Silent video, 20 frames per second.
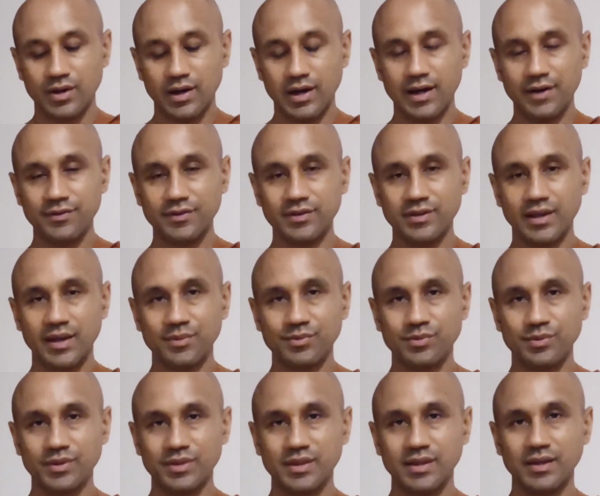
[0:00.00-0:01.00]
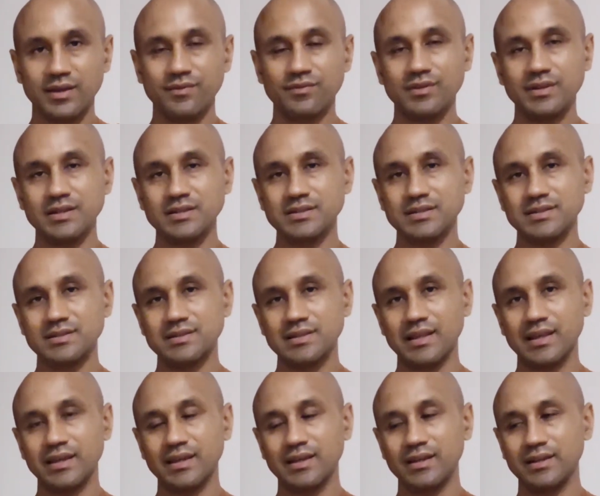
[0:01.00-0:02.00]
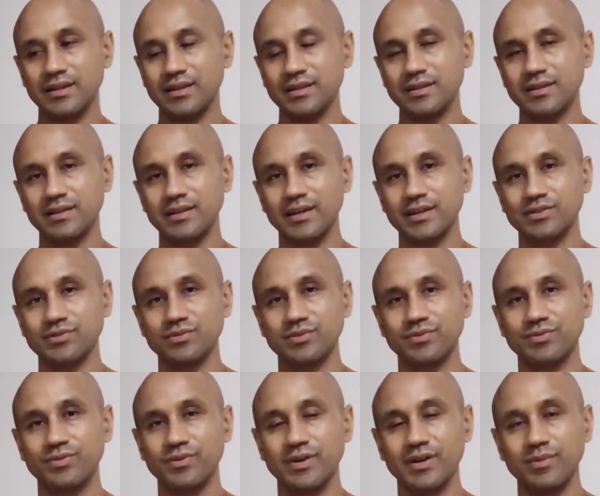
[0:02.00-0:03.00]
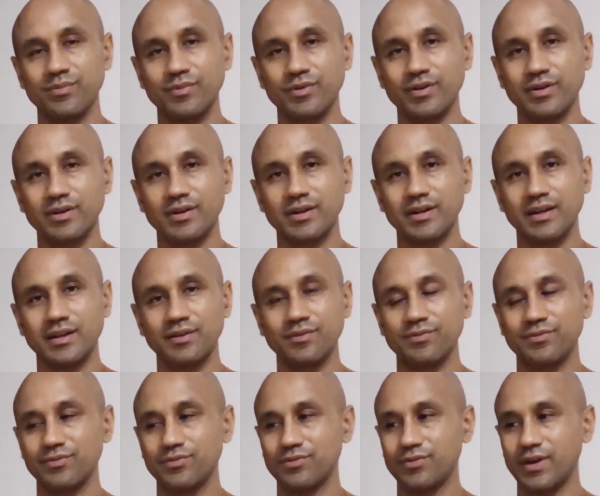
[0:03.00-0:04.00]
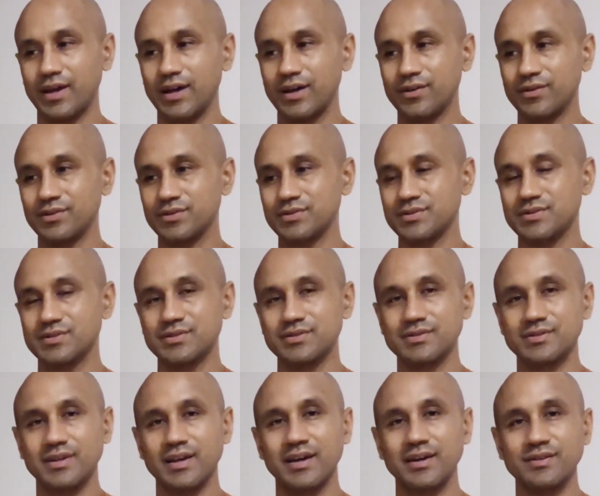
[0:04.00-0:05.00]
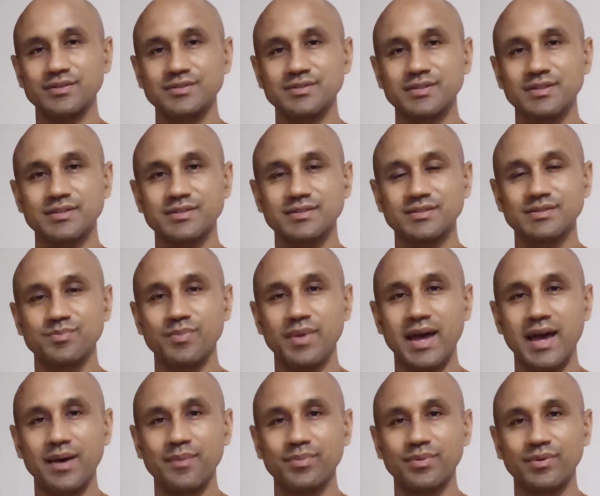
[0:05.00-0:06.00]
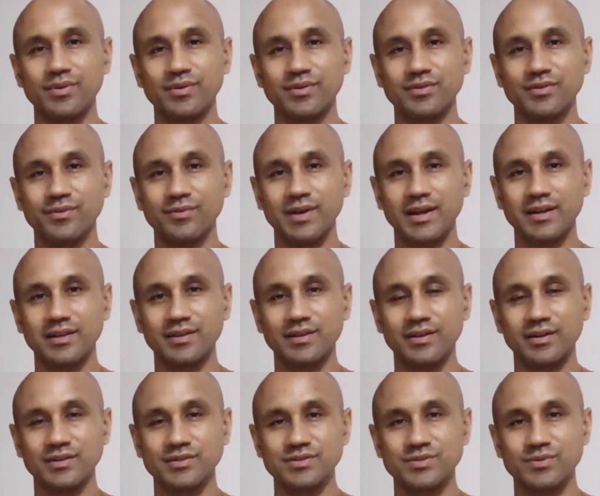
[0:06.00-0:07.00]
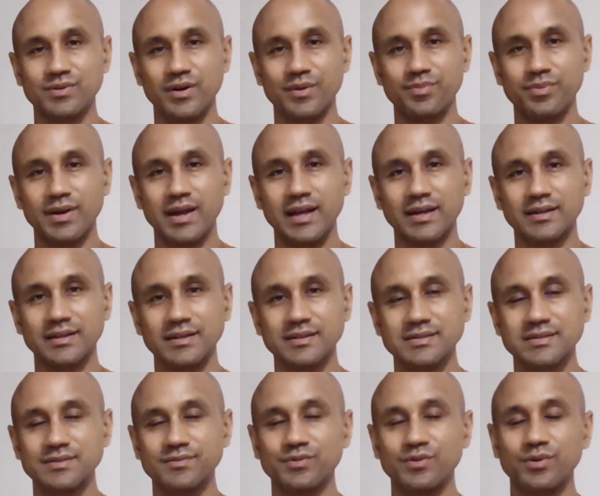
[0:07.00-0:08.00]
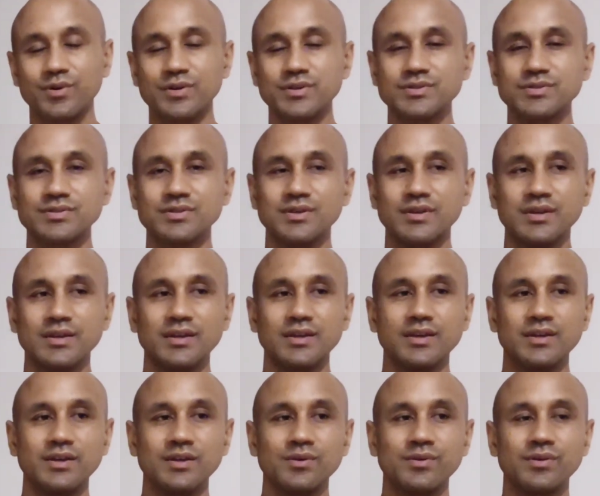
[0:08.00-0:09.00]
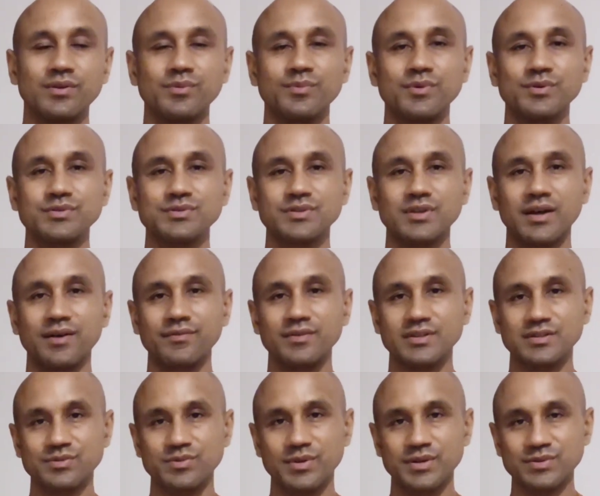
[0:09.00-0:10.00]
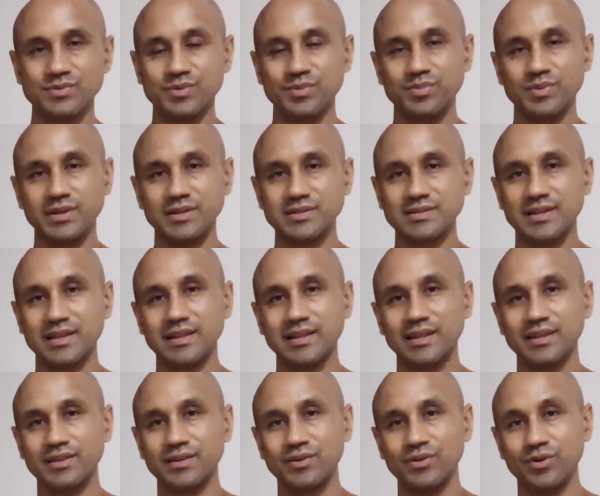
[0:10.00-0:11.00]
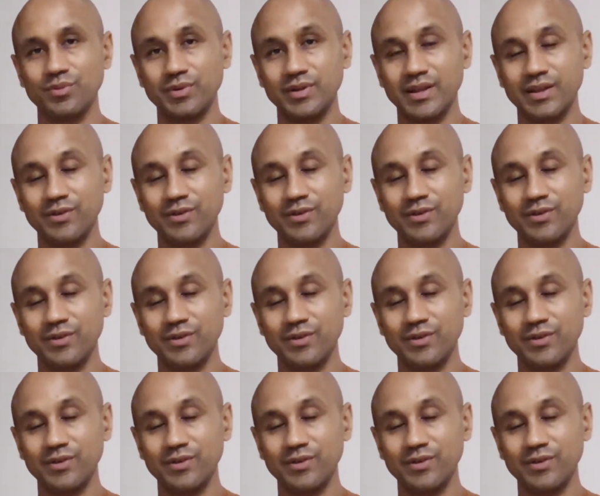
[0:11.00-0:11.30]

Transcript: oftentimes we think of this as like an intellectual framework, kind of how does this map directly onto our practice? And of course, one of the most obvious ways would be, say, like the Noble